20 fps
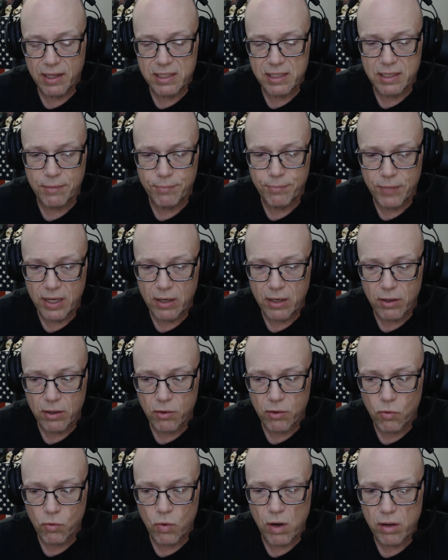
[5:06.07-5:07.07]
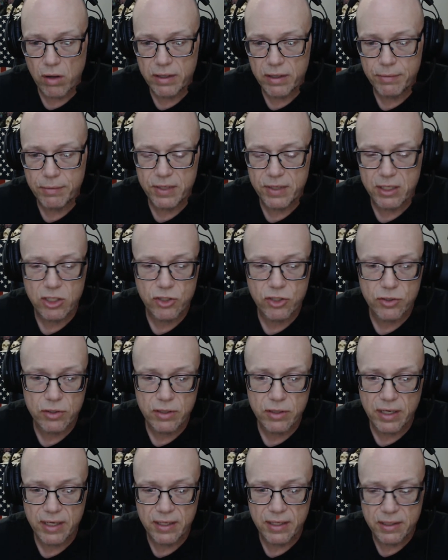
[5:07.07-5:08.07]
a better quality
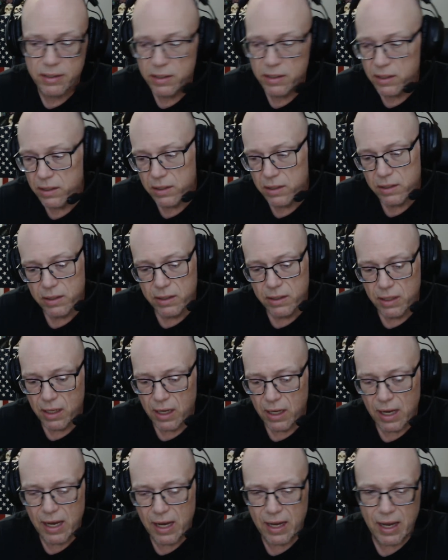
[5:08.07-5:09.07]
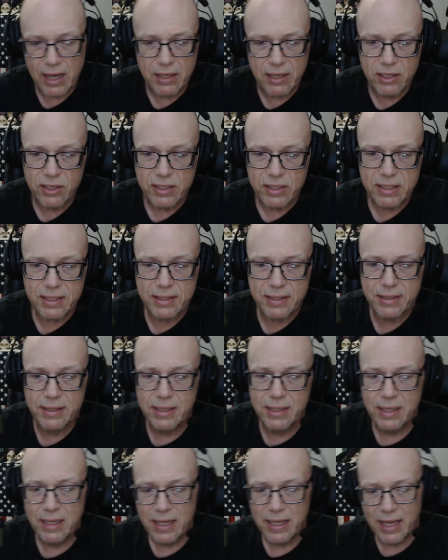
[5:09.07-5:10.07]
picture, and I just
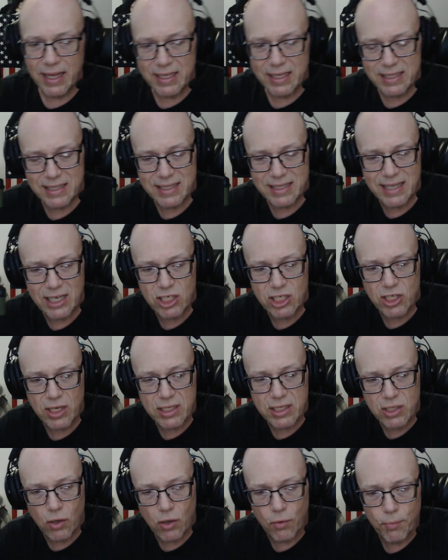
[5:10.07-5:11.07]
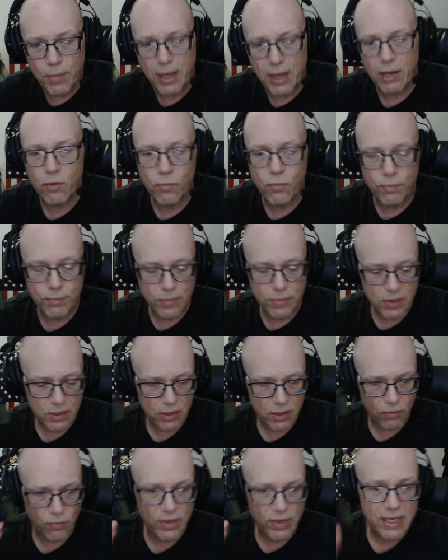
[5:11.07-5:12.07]
it's such so my
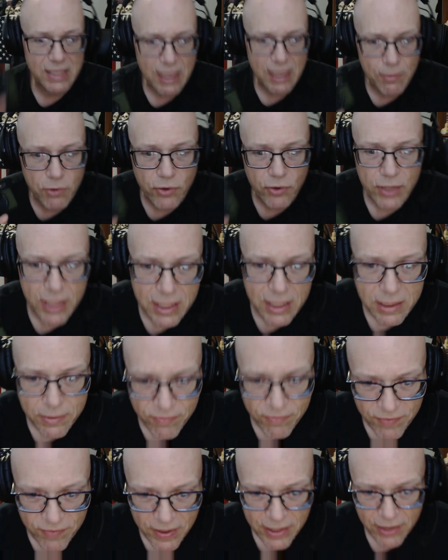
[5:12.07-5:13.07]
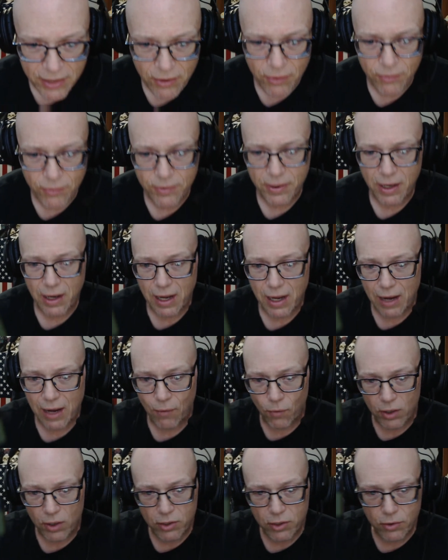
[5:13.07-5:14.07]
the reason I'm doing this video, I
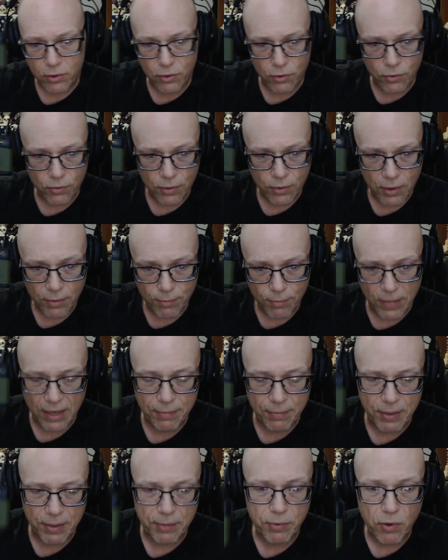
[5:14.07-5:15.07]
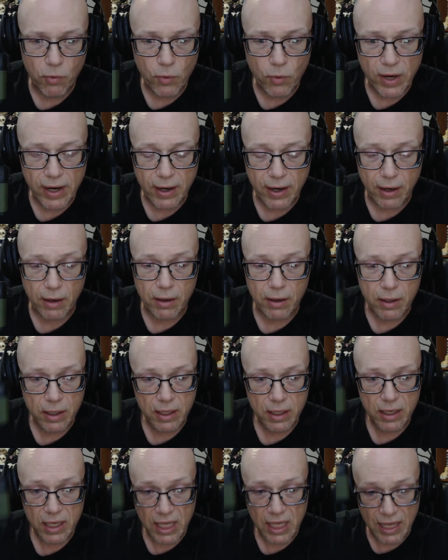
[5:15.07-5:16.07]
want to make people aware.
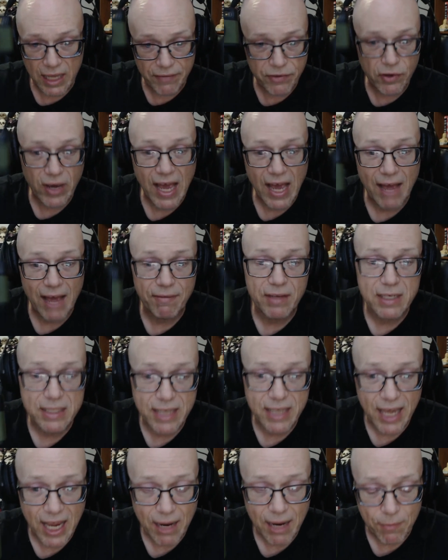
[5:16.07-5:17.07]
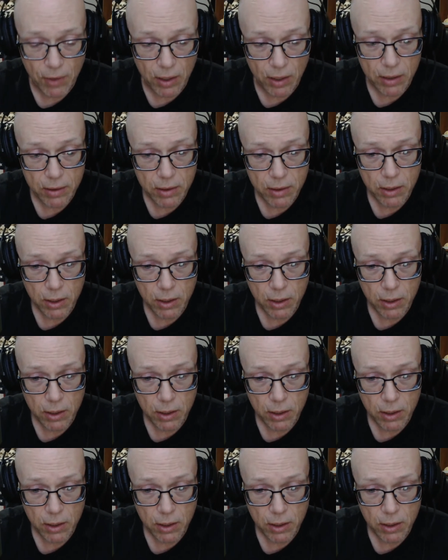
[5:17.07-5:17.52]
If you have this camera,